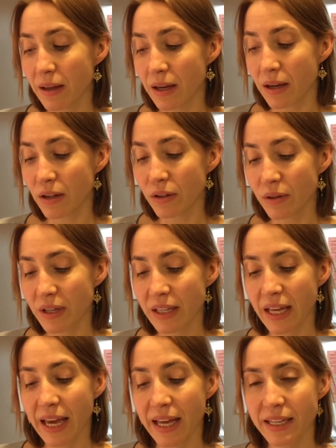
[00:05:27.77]
including
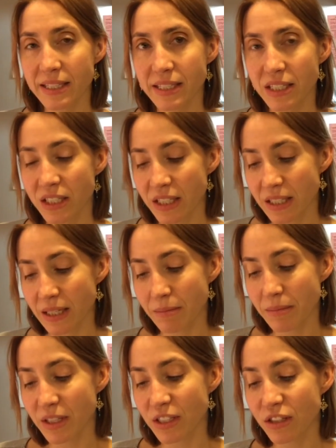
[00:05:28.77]
the anesthesia
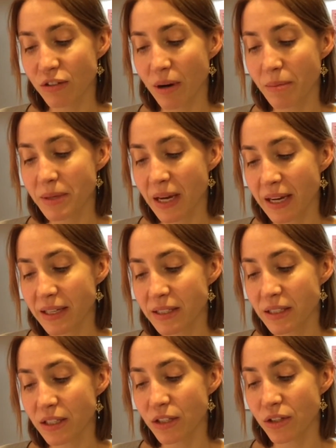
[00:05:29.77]
team, the scrub
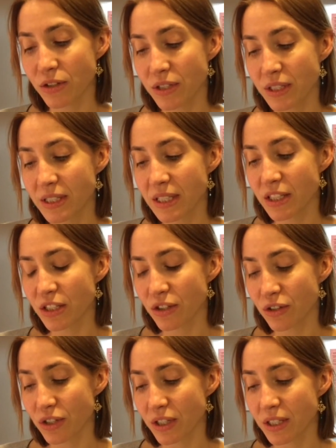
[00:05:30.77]
techs, the nurses, and
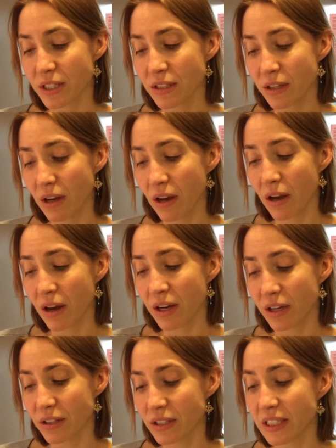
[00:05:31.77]
surgeons,
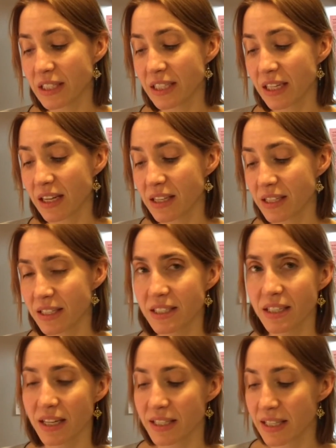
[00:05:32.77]
huddle to
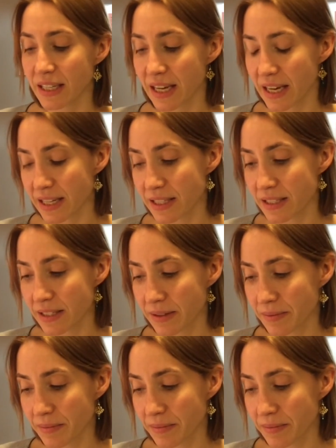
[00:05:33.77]
discuss the case.